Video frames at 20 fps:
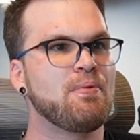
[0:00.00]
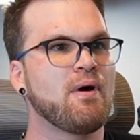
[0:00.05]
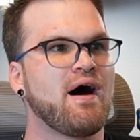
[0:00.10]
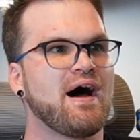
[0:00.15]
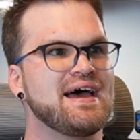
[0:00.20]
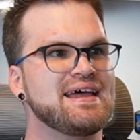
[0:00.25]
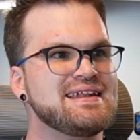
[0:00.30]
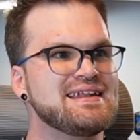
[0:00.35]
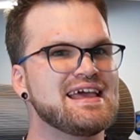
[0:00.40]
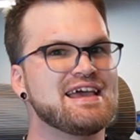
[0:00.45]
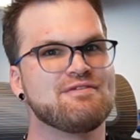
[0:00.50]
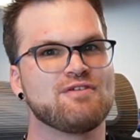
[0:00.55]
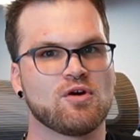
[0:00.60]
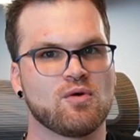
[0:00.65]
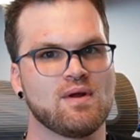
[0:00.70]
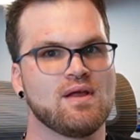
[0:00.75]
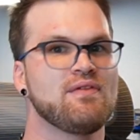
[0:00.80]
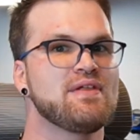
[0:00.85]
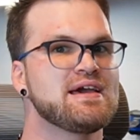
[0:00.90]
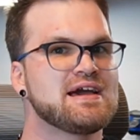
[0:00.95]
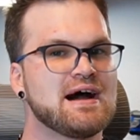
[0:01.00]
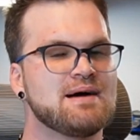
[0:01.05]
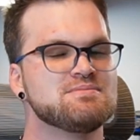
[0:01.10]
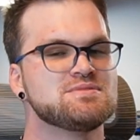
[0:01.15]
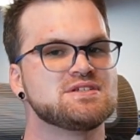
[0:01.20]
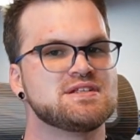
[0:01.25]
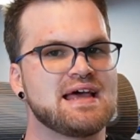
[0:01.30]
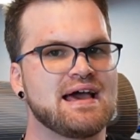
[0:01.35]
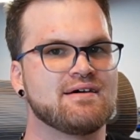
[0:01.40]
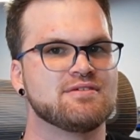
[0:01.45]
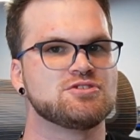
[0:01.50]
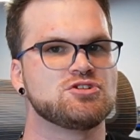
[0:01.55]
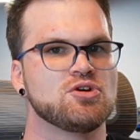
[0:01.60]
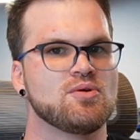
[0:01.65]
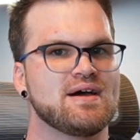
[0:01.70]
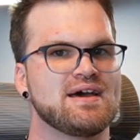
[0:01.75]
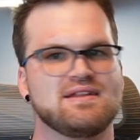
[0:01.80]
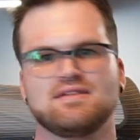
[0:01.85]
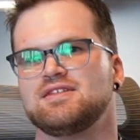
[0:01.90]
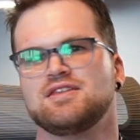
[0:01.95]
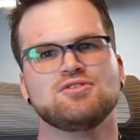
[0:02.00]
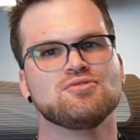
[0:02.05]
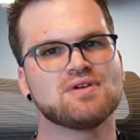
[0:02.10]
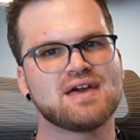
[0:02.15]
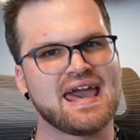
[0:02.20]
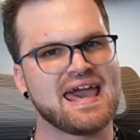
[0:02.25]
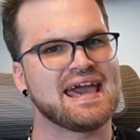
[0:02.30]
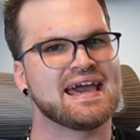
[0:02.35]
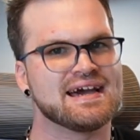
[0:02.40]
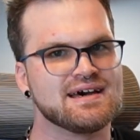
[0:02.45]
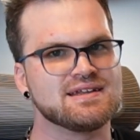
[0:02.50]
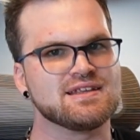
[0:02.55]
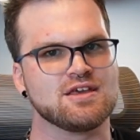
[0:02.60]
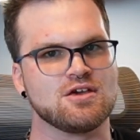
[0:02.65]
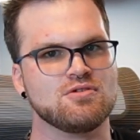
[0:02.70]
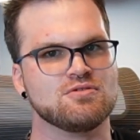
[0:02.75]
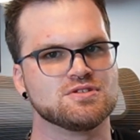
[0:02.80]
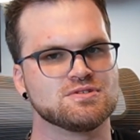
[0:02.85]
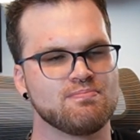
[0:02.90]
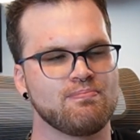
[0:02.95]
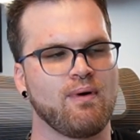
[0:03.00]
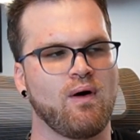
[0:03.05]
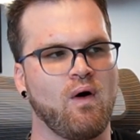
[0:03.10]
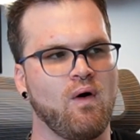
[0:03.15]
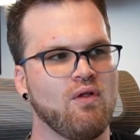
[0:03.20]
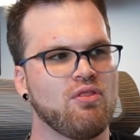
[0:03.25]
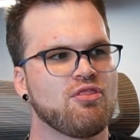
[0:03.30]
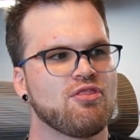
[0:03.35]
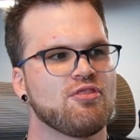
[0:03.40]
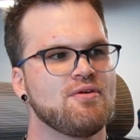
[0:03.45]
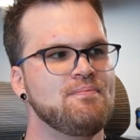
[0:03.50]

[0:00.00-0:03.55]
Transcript: But if it really comes down to it, you can use both.